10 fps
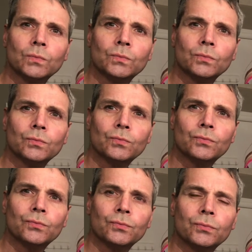
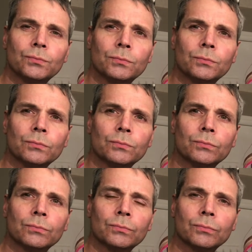
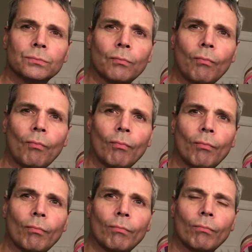
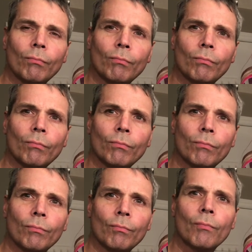
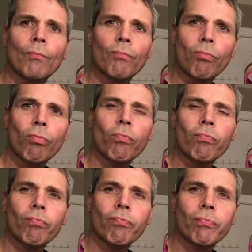
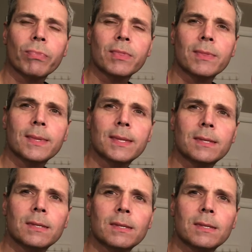This person isn't speaking.